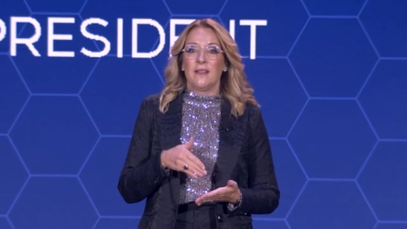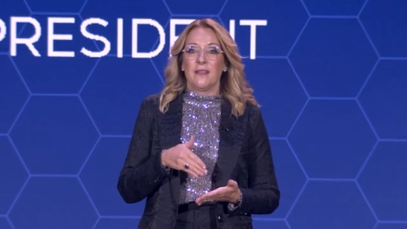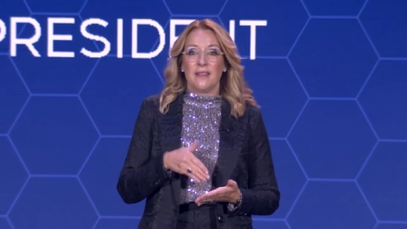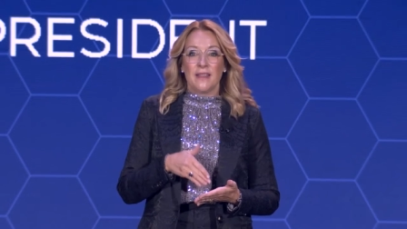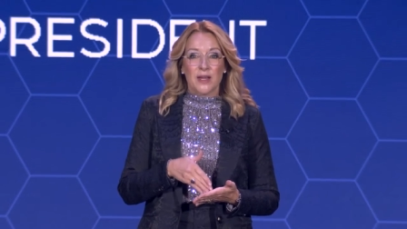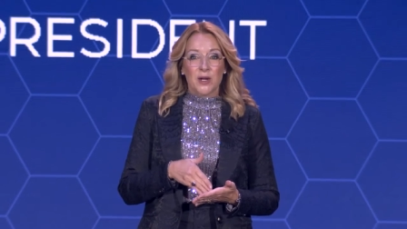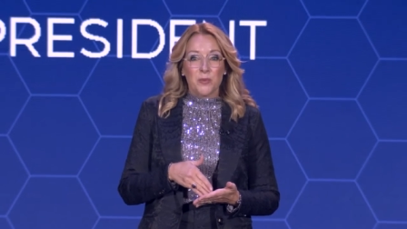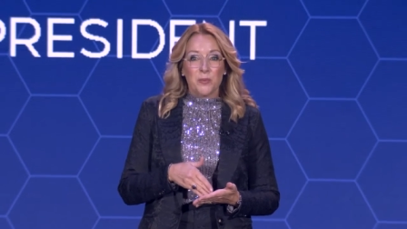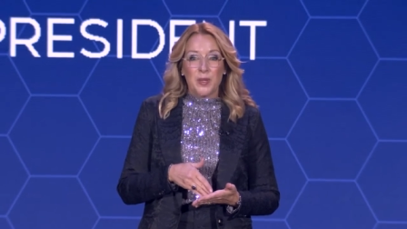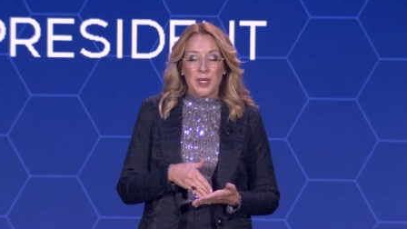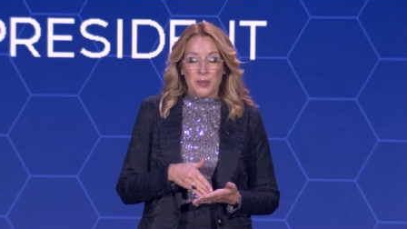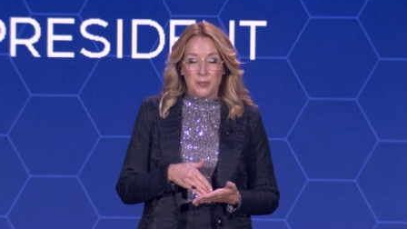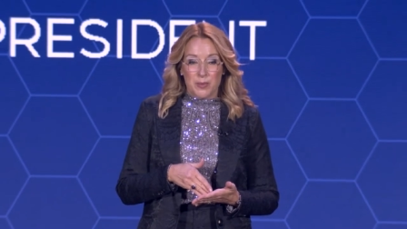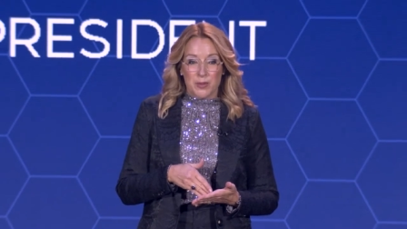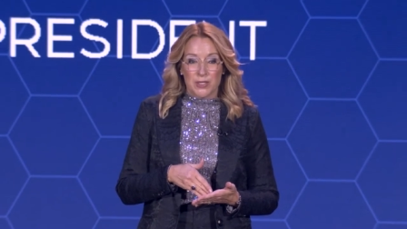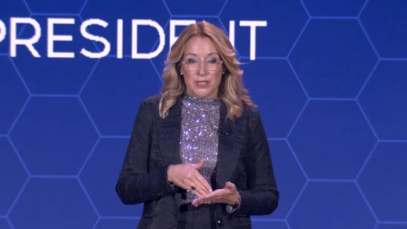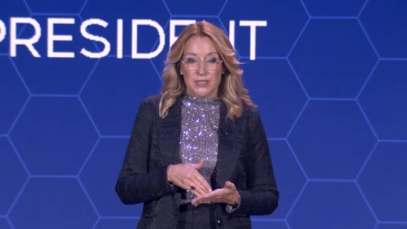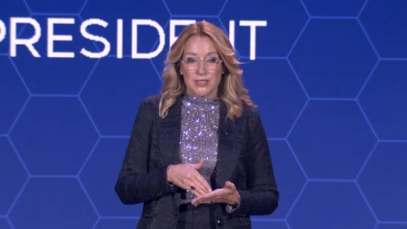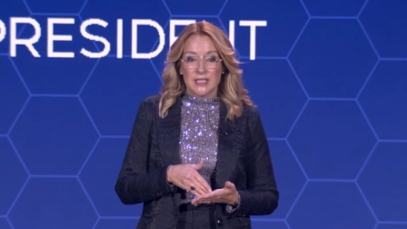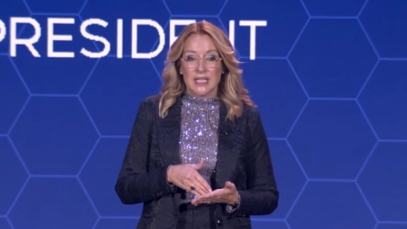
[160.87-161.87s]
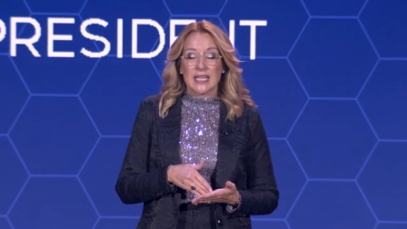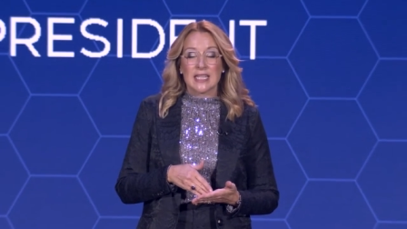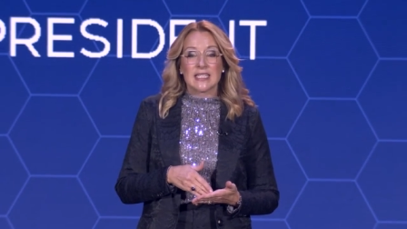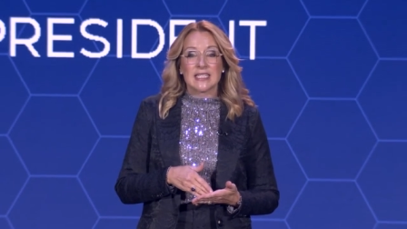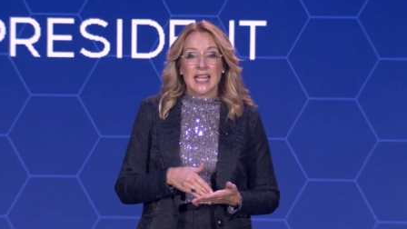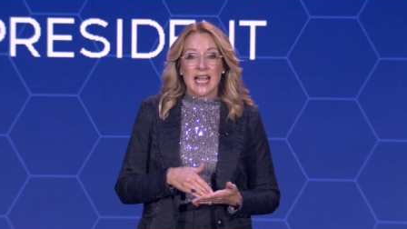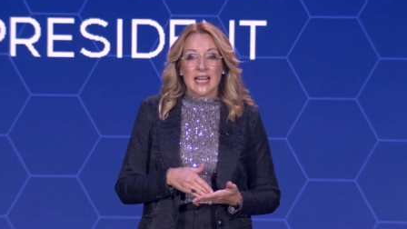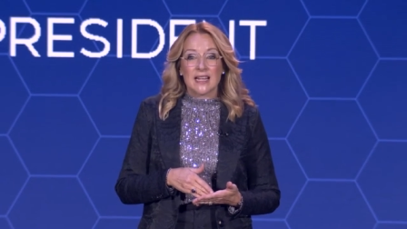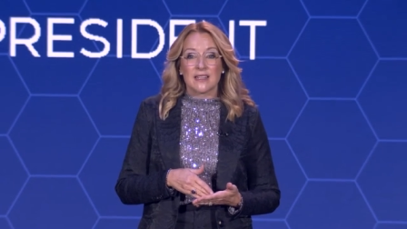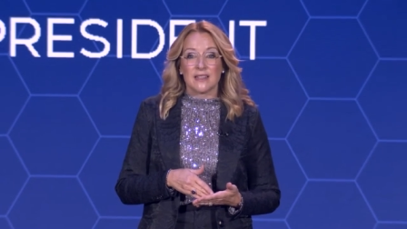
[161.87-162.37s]
their people,
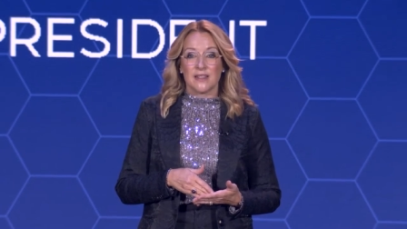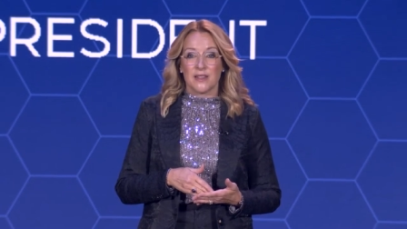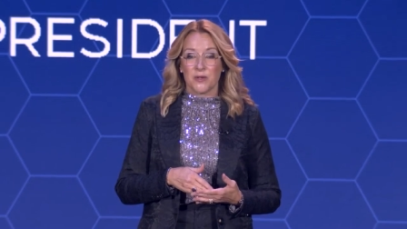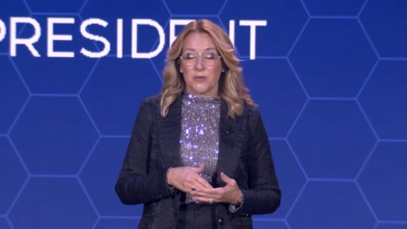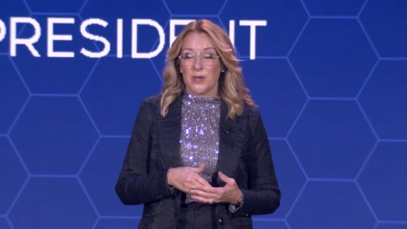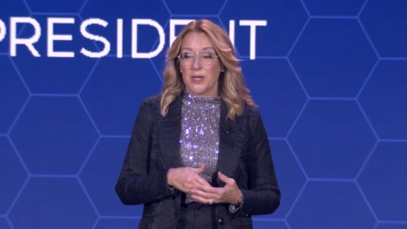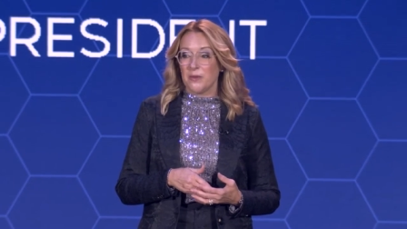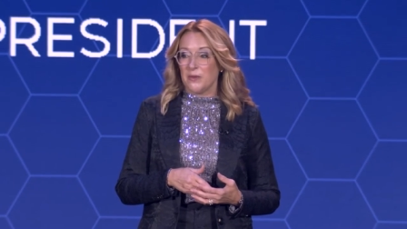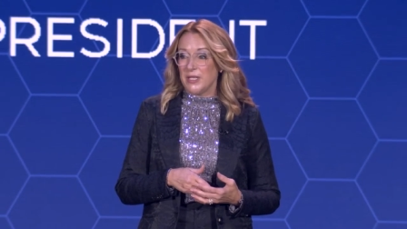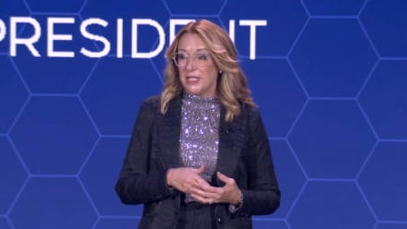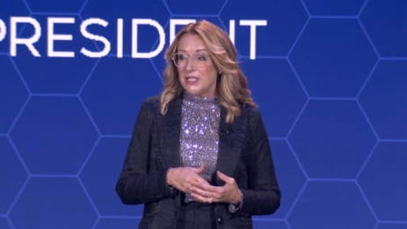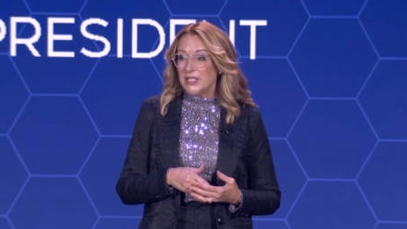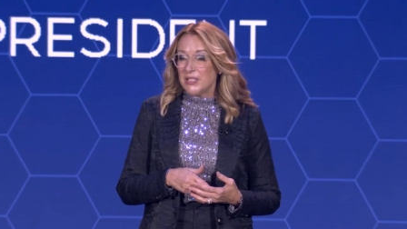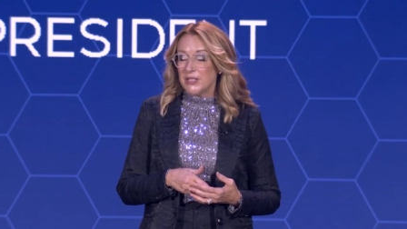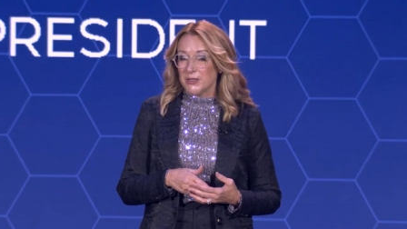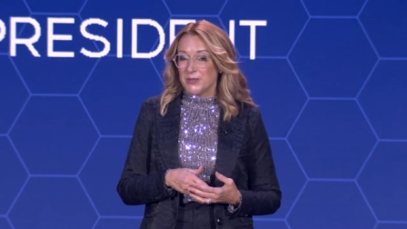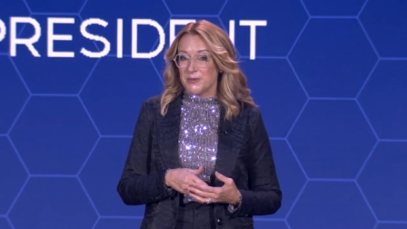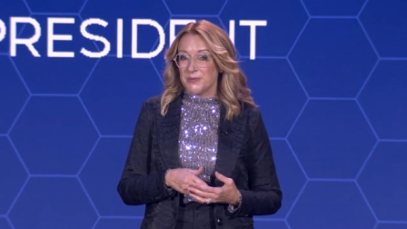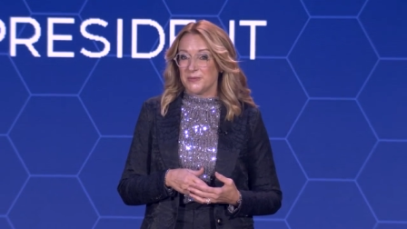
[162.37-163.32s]
exactly the way we do.